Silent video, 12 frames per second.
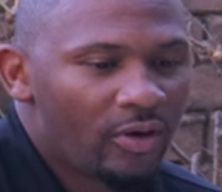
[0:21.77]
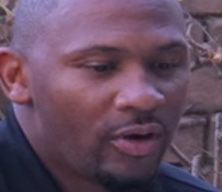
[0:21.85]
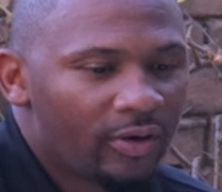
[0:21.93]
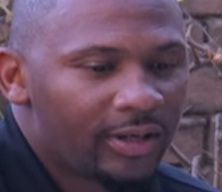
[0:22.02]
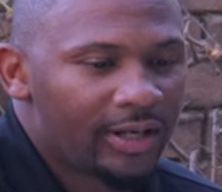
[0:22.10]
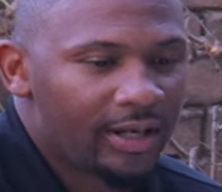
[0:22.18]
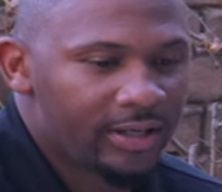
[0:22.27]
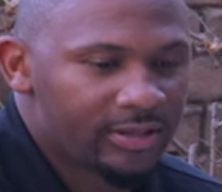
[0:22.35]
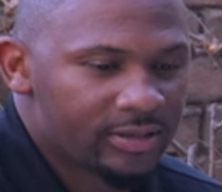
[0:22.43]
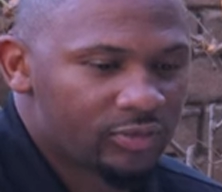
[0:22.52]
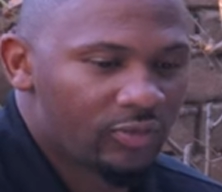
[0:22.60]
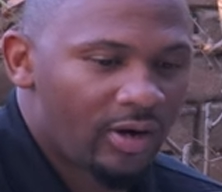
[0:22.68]
our
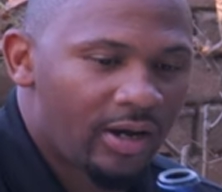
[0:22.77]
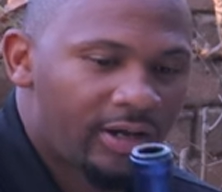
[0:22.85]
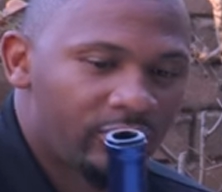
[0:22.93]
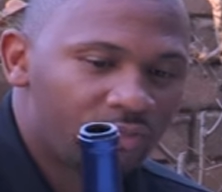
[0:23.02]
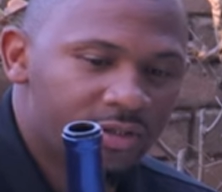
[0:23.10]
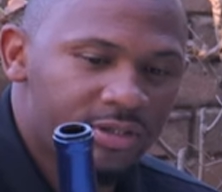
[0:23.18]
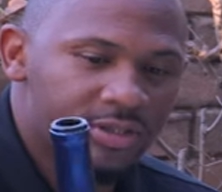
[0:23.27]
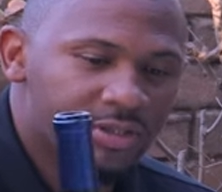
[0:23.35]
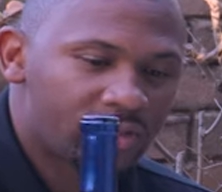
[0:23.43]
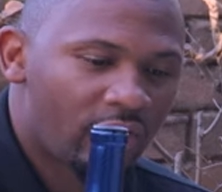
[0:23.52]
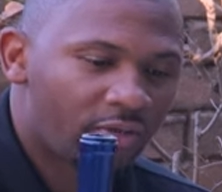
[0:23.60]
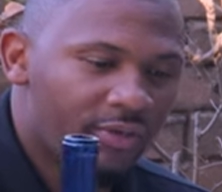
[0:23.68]
latest wine, which
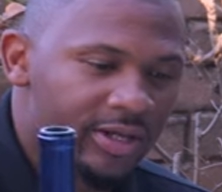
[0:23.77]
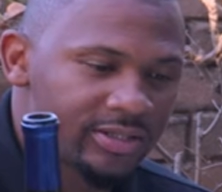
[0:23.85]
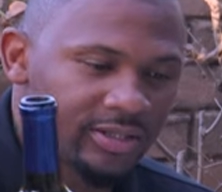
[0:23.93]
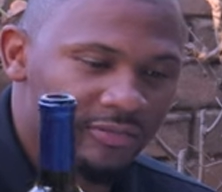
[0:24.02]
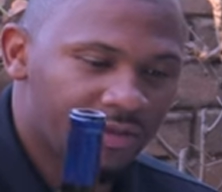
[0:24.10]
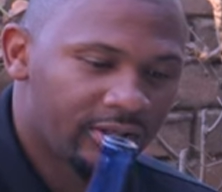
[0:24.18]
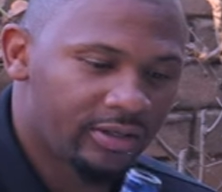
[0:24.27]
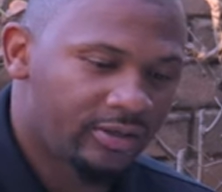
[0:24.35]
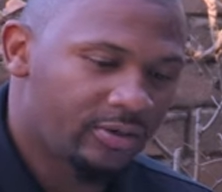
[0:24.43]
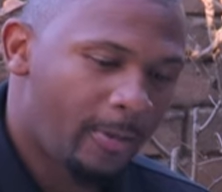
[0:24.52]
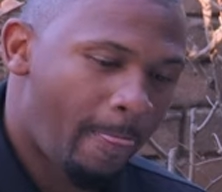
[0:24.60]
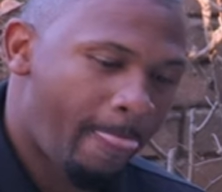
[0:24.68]
is our Red Zinfandel.